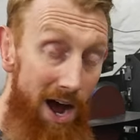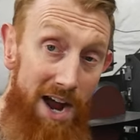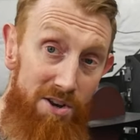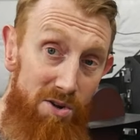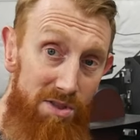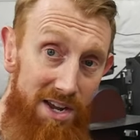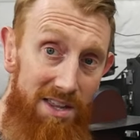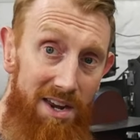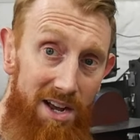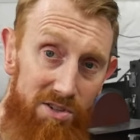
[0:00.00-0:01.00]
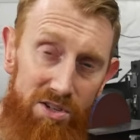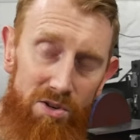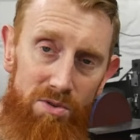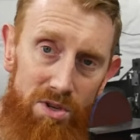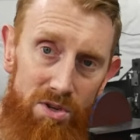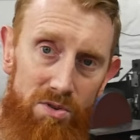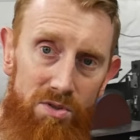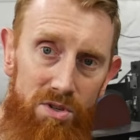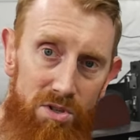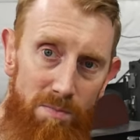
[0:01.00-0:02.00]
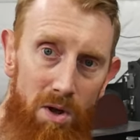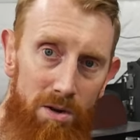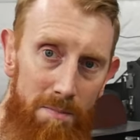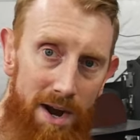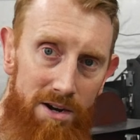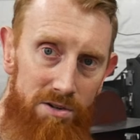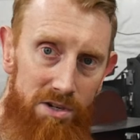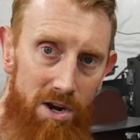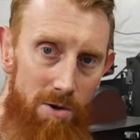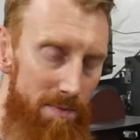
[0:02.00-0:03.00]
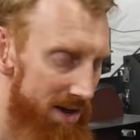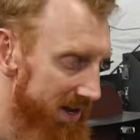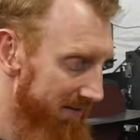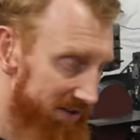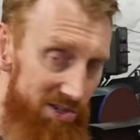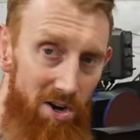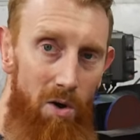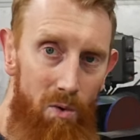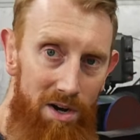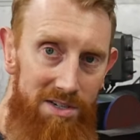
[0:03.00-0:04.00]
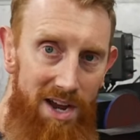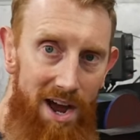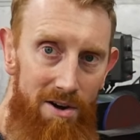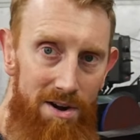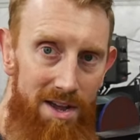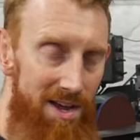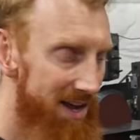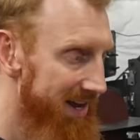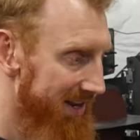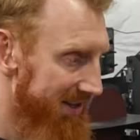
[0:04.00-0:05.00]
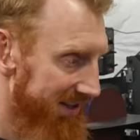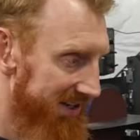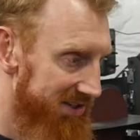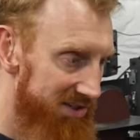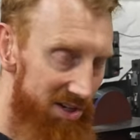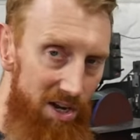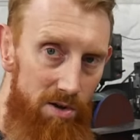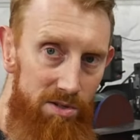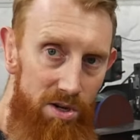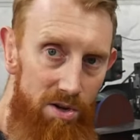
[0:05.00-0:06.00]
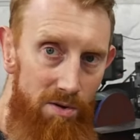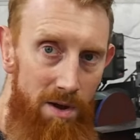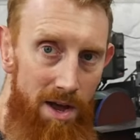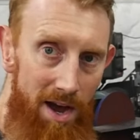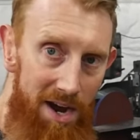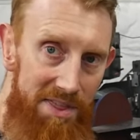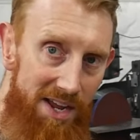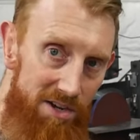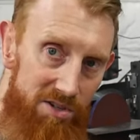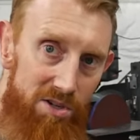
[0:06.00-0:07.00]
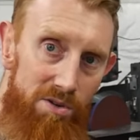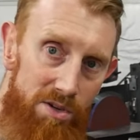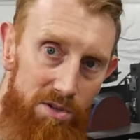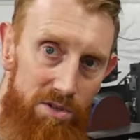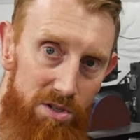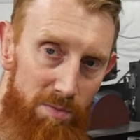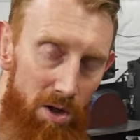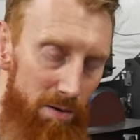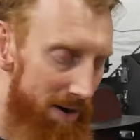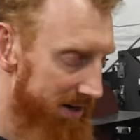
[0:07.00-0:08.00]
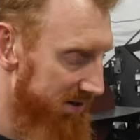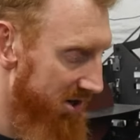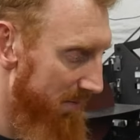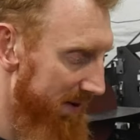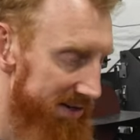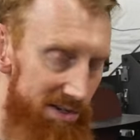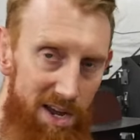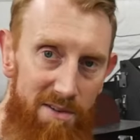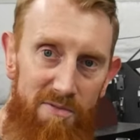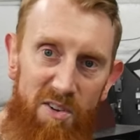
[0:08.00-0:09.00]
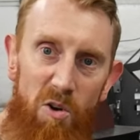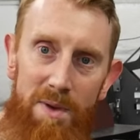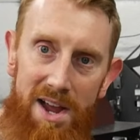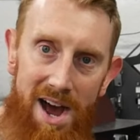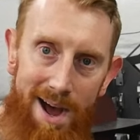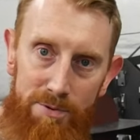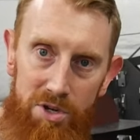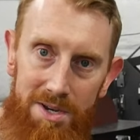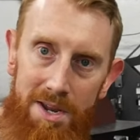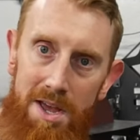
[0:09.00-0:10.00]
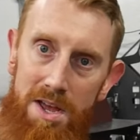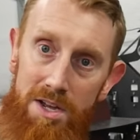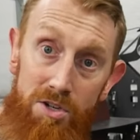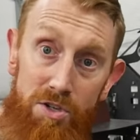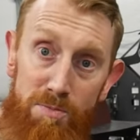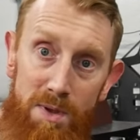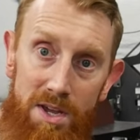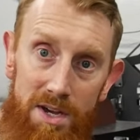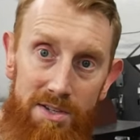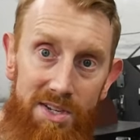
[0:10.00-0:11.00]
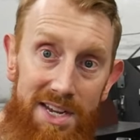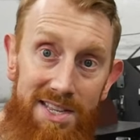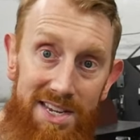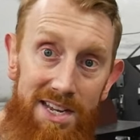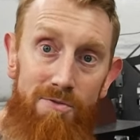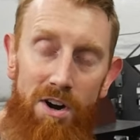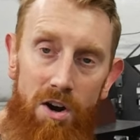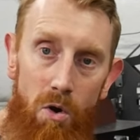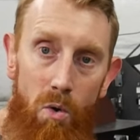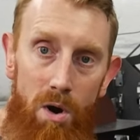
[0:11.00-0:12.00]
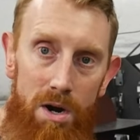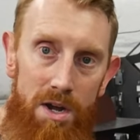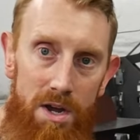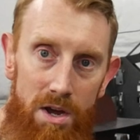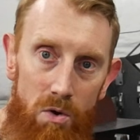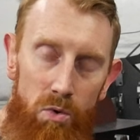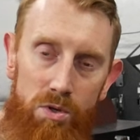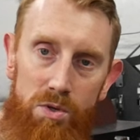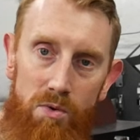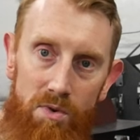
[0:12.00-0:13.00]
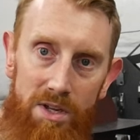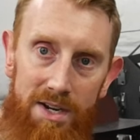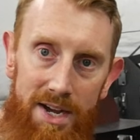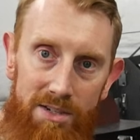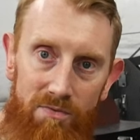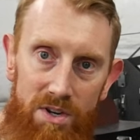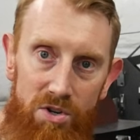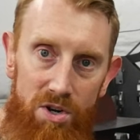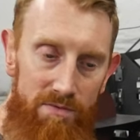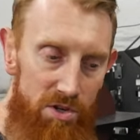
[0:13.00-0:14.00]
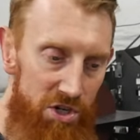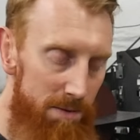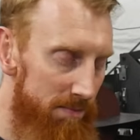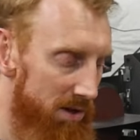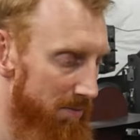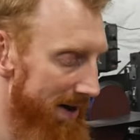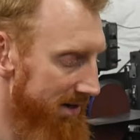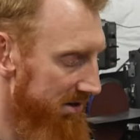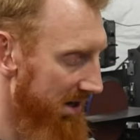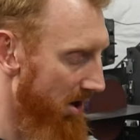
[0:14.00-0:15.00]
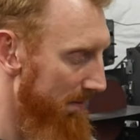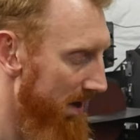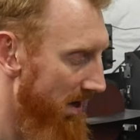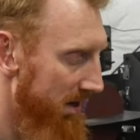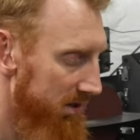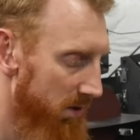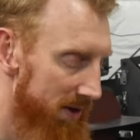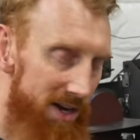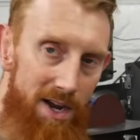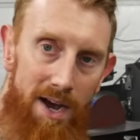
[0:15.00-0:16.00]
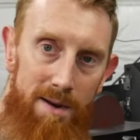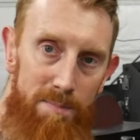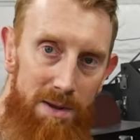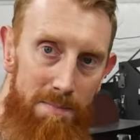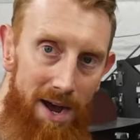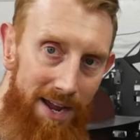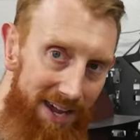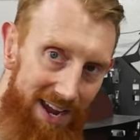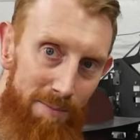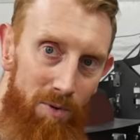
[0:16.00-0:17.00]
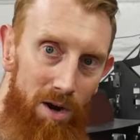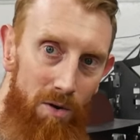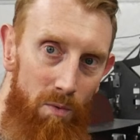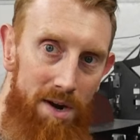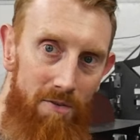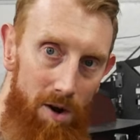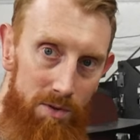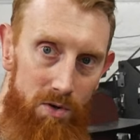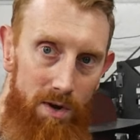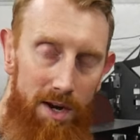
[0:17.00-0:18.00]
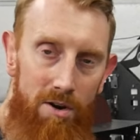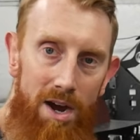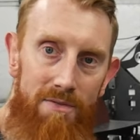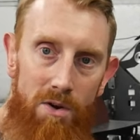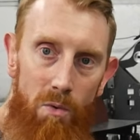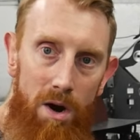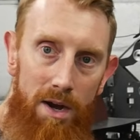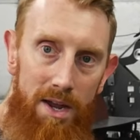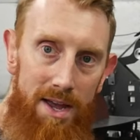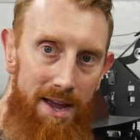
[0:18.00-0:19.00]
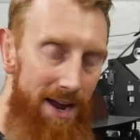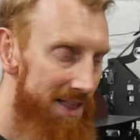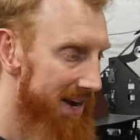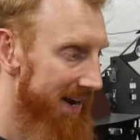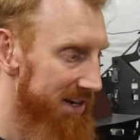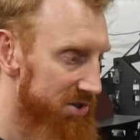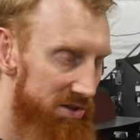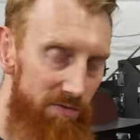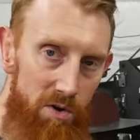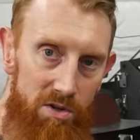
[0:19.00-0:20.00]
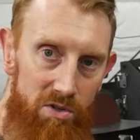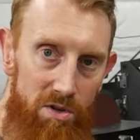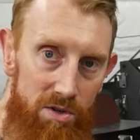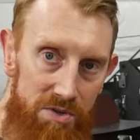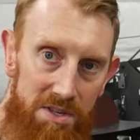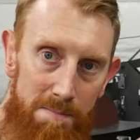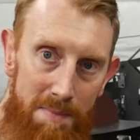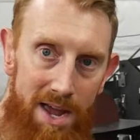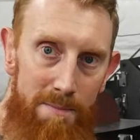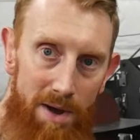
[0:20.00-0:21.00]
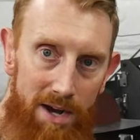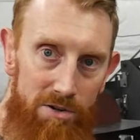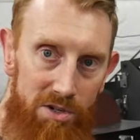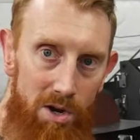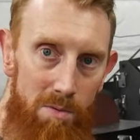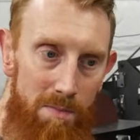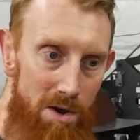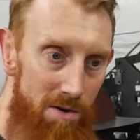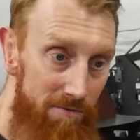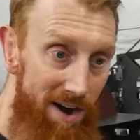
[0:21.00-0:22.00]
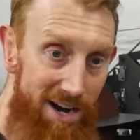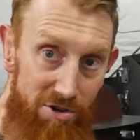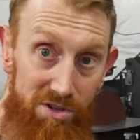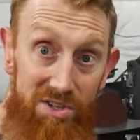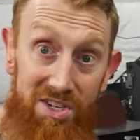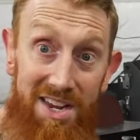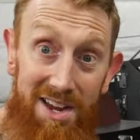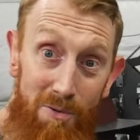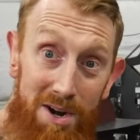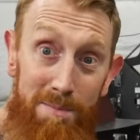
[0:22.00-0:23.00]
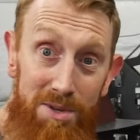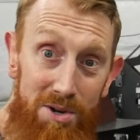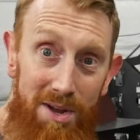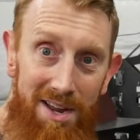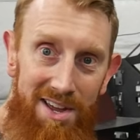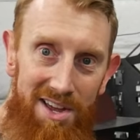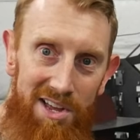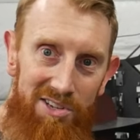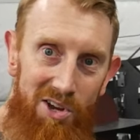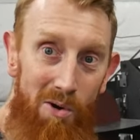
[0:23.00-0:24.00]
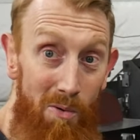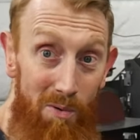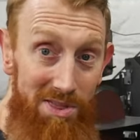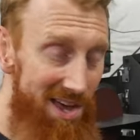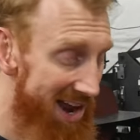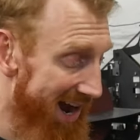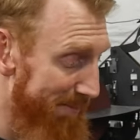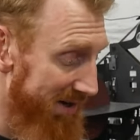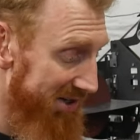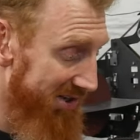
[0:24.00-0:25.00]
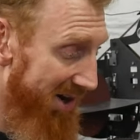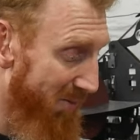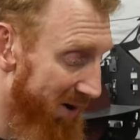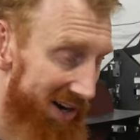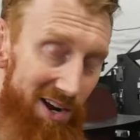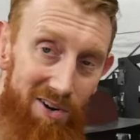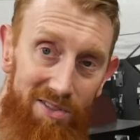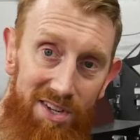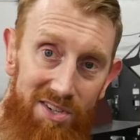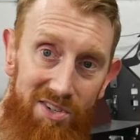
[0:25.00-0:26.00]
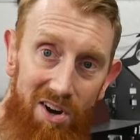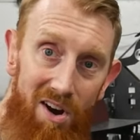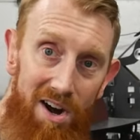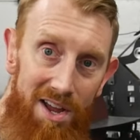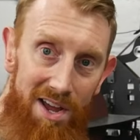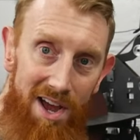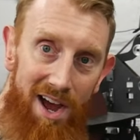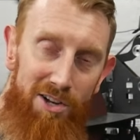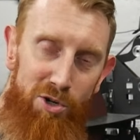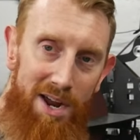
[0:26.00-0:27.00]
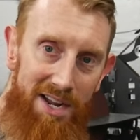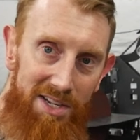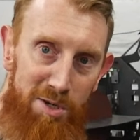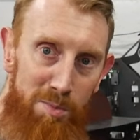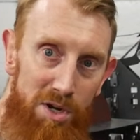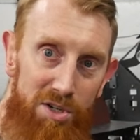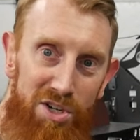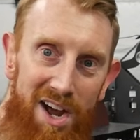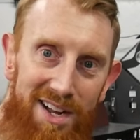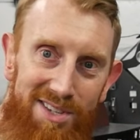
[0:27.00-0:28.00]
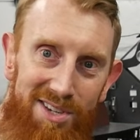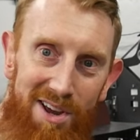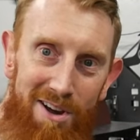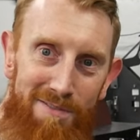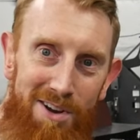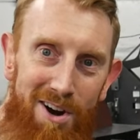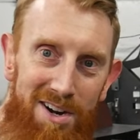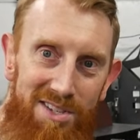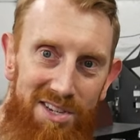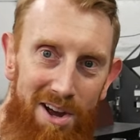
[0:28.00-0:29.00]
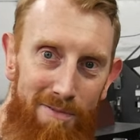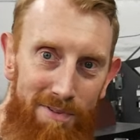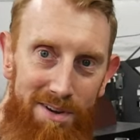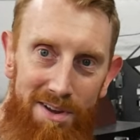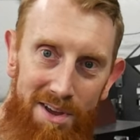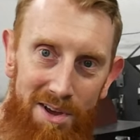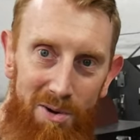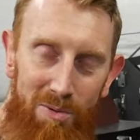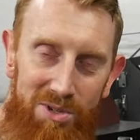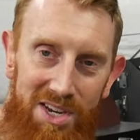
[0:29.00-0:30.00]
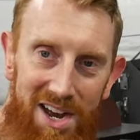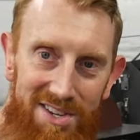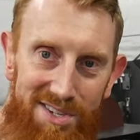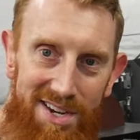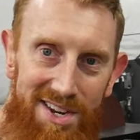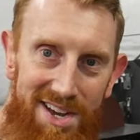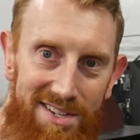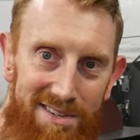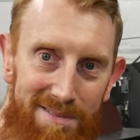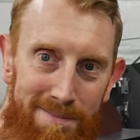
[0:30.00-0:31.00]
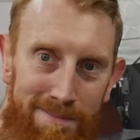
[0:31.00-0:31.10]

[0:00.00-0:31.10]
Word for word: I do think that I'll still use the smaller microscope if this all works out and this is the go-to. I think I'll still use the smaller microscope as a filming option just because it did record, which was a really nice feature of the cheap little microscope. So it can kind of be my camera whenever I'm doing engraving work, and then I can just focus on using the main microscope for actually seeing what I'm doing. So with that, I'm gonna start working on this guard. I'll try to get some good shots of the guard itself and We'll see how this thing does.